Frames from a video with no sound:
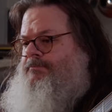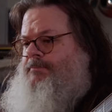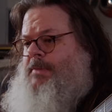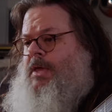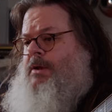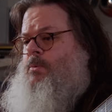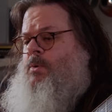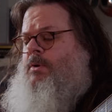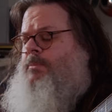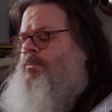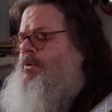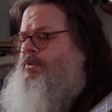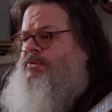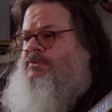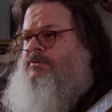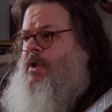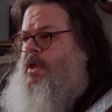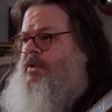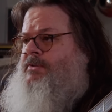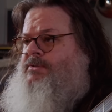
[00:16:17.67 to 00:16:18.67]
I don't want to put a
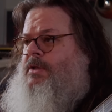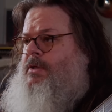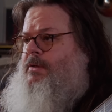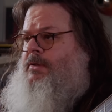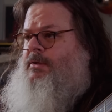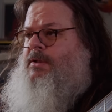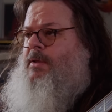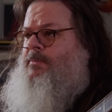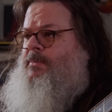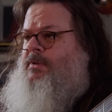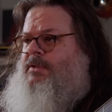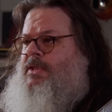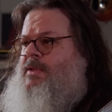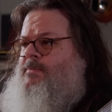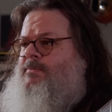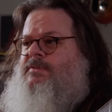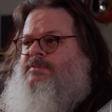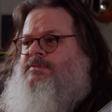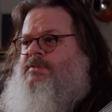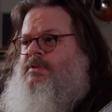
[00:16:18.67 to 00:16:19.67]
scratch on it I'm gonna
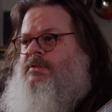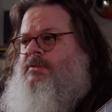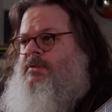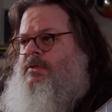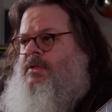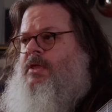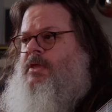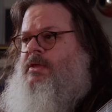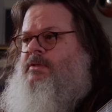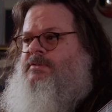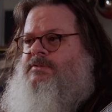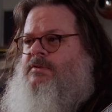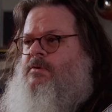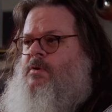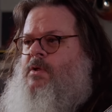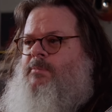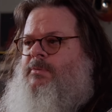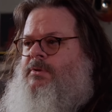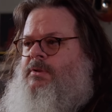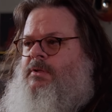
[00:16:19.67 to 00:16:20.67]
keep this thing in the case or
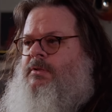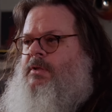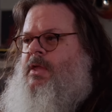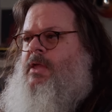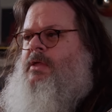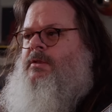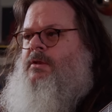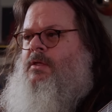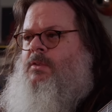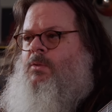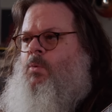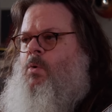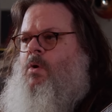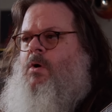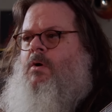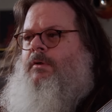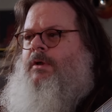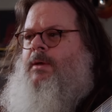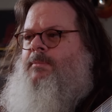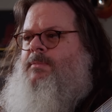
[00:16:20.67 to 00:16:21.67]
I'm gonna hang it on the
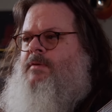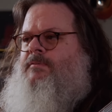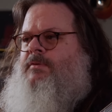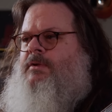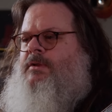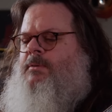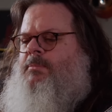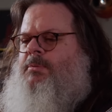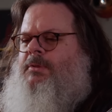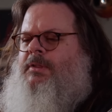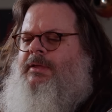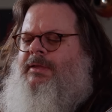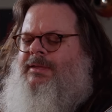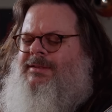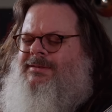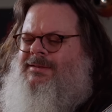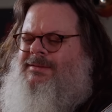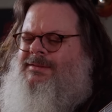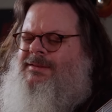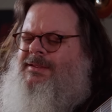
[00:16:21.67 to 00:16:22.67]
wall and I'm never gonna play
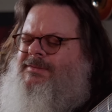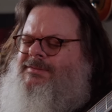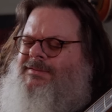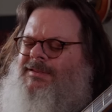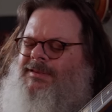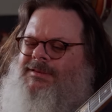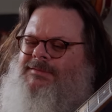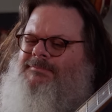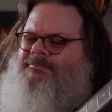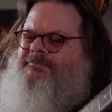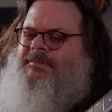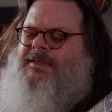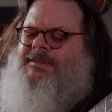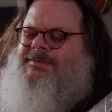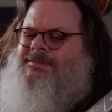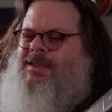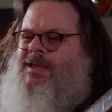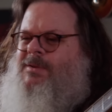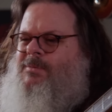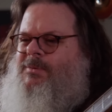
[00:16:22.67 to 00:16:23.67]
it and it's like
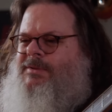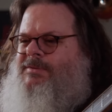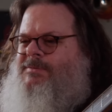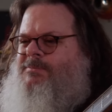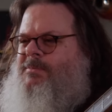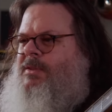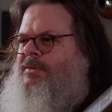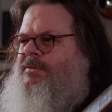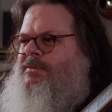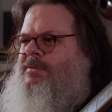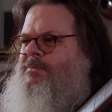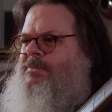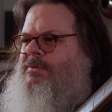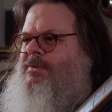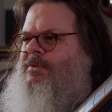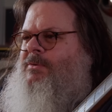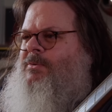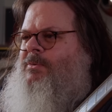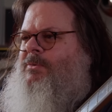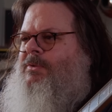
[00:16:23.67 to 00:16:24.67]
that's not what it's meant to
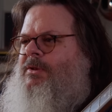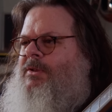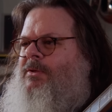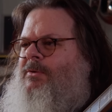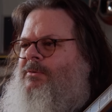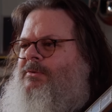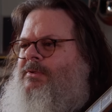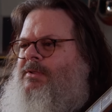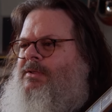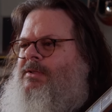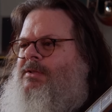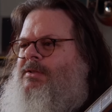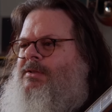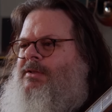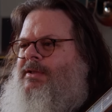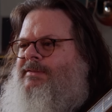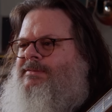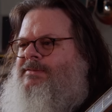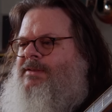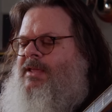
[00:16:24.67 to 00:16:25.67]
do you know
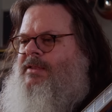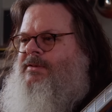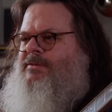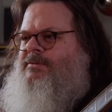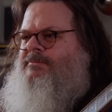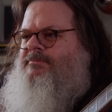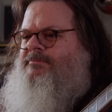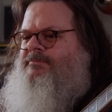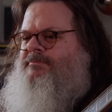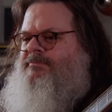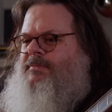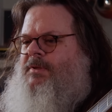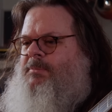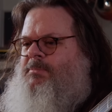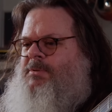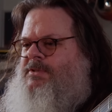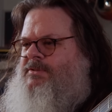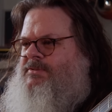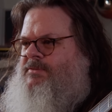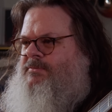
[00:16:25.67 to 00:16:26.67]
it's not a
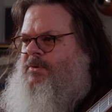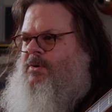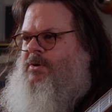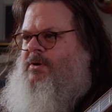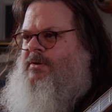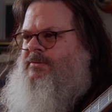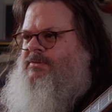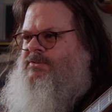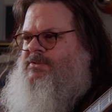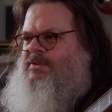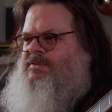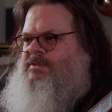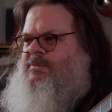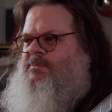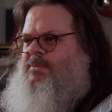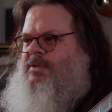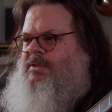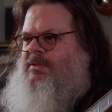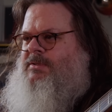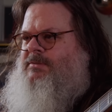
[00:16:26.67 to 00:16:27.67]
piece of art just to
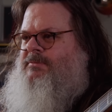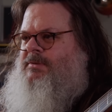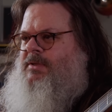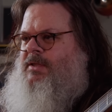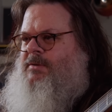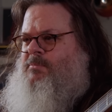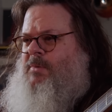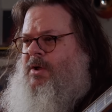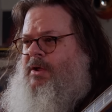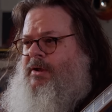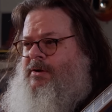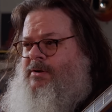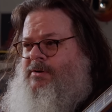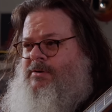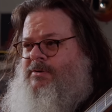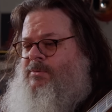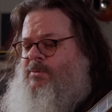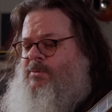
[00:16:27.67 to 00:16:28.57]
be admired